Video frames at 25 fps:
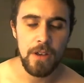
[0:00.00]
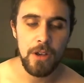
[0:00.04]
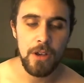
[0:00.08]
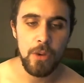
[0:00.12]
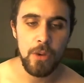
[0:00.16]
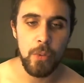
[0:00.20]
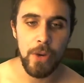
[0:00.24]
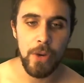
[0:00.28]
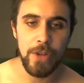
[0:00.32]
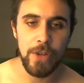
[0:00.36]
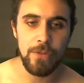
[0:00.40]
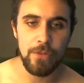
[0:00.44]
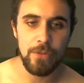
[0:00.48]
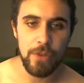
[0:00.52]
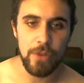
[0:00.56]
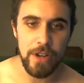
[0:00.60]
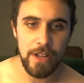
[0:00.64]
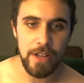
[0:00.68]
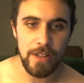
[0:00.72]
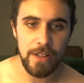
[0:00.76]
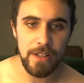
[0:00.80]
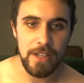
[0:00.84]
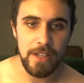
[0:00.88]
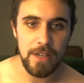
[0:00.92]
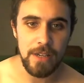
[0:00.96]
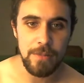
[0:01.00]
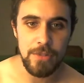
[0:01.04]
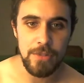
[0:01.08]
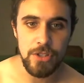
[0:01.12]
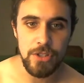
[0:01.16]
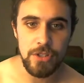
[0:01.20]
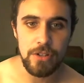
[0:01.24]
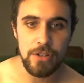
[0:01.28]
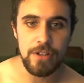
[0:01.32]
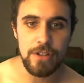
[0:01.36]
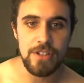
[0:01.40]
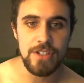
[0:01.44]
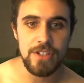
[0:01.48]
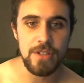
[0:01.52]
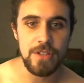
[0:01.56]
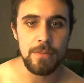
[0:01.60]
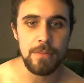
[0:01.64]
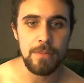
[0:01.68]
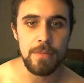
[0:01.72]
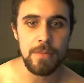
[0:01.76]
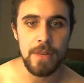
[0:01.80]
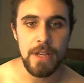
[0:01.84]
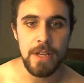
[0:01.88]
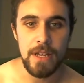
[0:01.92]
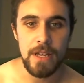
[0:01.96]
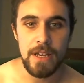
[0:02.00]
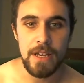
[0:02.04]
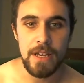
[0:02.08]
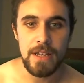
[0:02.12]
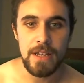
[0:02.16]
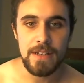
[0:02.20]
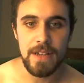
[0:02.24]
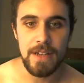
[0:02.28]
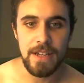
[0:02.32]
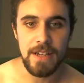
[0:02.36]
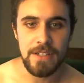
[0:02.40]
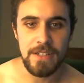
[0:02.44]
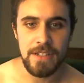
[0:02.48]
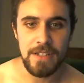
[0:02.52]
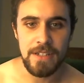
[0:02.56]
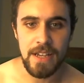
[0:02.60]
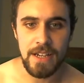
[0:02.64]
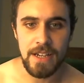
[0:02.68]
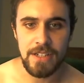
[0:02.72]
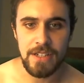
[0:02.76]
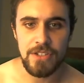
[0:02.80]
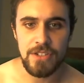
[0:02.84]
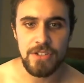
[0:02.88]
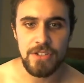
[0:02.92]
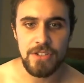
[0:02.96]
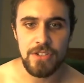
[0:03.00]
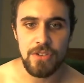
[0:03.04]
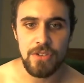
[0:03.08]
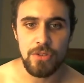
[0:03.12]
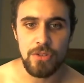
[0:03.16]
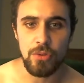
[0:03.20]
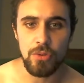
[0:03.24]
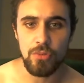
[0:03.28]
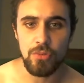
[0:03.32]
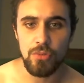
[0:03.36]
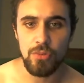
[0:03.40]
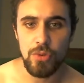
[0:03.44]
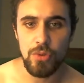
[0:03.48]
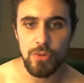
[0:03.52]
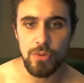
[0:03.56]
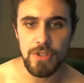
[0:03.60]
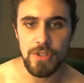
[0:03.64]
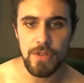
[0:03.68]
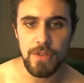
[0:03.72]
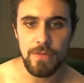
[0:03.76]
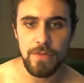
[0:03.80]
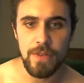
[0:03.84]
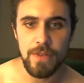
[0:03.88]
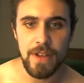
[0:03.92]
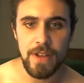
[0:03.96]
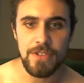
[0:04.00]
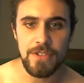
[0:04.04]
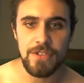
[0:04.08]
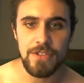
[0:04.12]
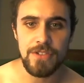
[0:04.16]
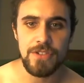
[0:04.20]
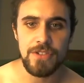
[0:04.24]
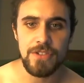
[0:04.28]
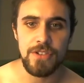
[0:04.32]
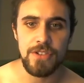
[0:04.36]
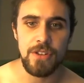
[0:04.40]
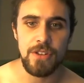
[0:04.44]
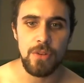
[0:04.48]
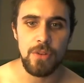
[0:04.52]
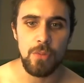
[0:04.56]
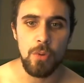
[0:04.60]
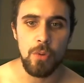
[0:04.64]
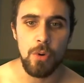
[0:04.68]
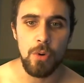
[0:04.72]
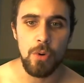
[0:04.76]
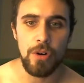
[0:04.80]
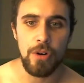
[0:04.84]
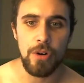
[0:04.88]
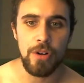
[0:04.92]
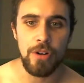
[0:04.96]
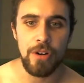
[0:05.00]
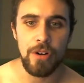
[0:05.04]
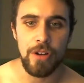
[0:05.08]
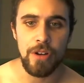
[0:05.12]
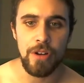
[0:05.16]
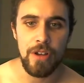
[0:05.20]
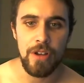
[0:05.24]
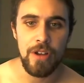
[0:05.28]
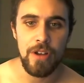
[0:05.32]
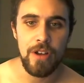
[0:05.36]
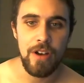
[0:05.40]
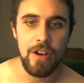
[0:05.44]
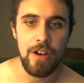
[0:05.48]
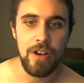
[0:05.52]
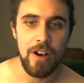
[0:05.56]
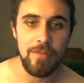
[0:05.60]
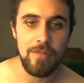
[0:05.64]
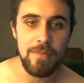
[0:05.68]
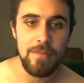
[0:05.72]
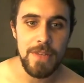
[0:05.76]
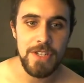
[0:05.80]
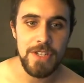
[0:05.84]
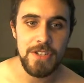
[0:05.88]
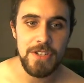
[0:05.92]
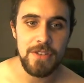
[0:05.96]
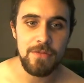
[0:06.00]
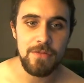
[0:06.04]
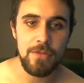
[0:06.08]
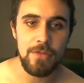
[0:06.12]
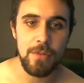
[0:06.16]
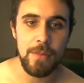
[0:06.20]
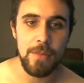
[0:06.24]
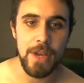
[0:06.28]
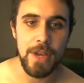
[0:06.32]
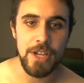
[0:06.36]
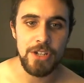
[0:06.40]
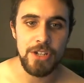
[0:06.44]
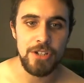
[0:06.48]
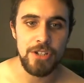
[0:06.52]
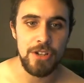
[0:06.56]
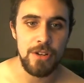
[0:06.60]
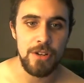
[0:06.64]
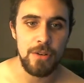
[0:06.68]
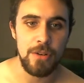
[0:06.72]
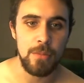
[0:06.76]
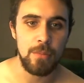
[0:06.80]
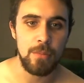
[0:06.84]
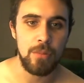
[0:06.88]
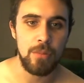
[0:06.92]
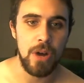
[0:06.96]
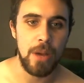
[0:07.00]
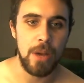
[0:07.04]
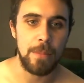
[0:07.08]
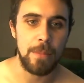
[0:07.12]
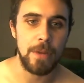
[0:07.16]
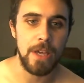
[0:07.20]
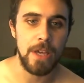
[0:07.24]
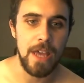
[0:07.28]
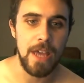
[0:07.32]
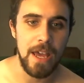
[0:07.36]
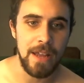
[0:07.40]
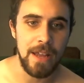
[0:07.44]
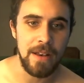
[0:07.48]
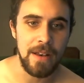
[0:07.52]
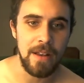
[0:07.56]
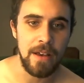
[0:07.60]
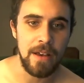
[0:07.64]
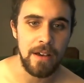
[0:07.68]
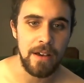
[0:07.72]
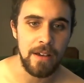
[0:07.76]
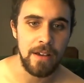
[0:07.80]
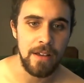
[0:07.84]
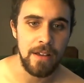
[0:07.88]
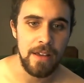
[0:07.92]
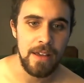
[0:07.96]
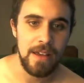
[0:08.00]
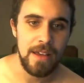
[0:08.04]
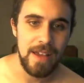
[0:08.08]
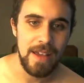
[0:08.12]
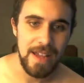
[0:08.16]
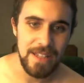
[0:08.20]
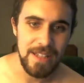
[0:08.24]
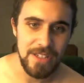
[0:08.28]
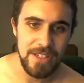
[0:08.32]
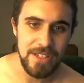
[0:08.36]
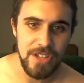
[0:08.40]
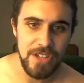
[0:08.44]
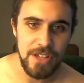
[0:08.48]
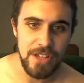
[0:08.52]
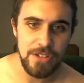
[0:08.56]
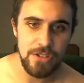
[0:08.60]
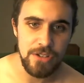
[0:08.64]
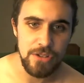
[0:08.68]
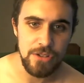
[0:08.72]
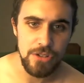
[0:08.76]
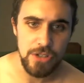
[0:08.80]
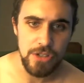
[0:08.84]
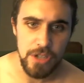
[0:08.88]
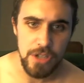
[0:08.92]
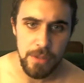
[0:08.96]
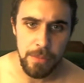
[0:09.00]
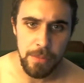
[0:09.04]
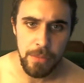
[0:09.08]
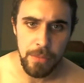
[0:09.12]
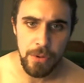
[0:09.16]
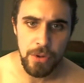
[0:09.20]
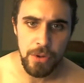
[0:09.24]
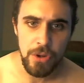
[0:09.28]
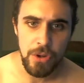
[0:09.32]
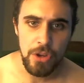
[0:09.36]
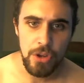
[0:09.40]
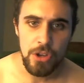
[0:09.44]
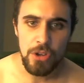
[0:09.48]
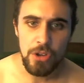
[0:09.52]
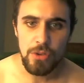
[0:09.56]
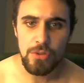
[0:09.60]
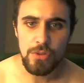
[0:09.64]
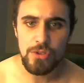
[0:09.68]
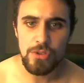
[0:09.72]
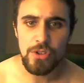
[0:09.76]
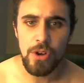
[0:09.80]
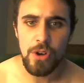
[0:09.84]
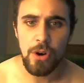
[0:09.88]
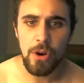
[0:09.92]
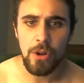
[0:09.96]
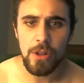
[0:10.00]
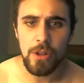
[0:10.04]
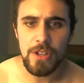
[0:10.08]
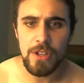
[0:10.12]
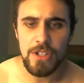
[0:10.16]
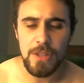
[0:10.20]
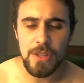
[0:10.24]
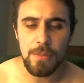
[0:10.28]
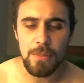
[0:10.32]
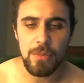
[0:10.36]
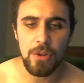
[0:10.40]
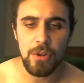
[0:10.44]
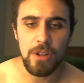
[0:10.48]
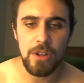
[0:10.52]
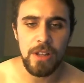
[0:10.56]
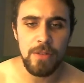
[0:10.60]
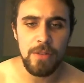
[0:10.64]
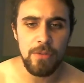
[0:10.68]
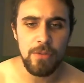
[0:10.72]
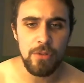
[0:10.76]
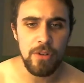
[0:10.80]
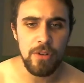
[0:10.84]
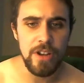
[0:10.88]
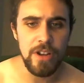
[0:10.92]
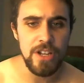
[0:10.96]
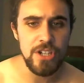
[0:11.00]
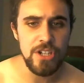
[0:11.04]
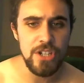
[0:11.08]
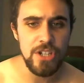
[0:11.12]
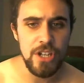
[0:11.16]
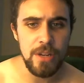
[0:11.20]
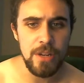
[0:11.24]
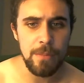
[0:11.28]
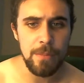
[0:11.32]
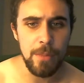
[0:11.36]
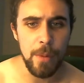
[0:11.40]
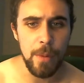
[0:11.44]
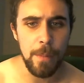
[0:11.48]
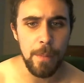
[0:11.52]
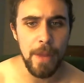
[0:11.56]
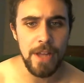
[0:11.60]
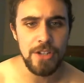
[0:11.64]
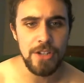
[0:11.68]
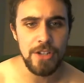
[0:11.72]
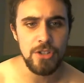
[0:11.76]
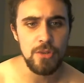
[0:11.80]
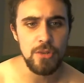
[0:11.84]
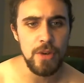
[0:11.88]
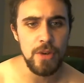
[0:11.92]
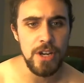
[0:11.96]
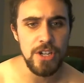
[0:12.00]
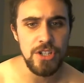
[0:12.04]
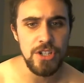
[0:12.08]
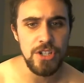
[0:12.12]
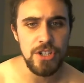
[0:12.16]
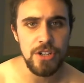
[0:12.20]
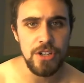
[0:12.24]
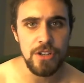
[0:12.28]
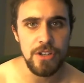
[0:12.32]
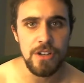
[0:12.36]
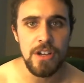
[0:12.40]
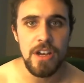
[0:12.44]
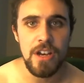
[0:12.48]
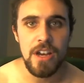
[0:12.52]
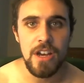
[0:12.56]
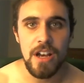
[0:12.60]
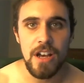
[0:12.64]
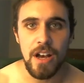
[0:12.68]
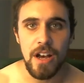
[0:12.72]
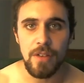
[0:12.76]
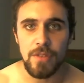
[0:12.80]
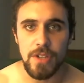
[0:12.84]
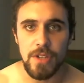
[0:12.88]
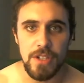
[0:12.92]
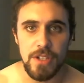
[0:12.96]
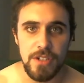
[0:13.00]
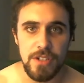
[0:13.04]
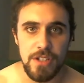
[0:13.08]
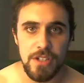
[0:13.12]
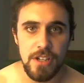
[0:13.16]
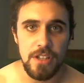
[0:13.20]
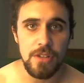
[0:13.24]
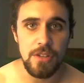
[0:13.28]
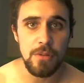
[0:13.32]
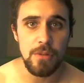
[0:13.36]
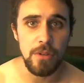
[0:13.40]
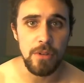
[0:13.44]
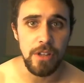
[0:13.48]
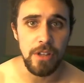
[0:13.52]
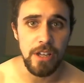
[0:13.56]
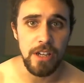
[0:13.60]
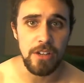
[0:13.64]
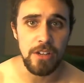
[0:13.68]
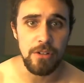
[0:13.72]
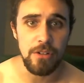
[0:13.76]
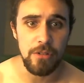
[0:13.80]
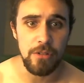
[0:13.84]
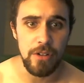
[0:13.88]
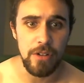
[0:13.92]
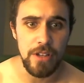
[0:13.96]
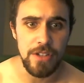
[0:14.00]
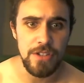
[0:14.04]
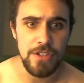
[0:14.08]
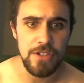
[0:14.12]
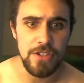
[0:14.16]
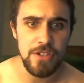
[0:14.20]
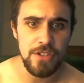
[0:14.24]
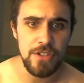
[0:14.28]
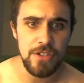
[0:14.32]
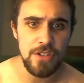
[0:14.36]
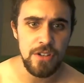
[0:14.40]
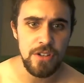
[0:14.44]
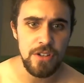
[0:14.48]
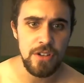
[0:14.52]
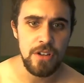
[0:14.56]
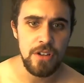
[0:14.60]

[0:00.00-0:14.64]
Quite frankly, absurdism dissects the root defense in the war of misinformation, propaganda, and censorship, whose goal is the proliferation and perpetuation of continual ignorance.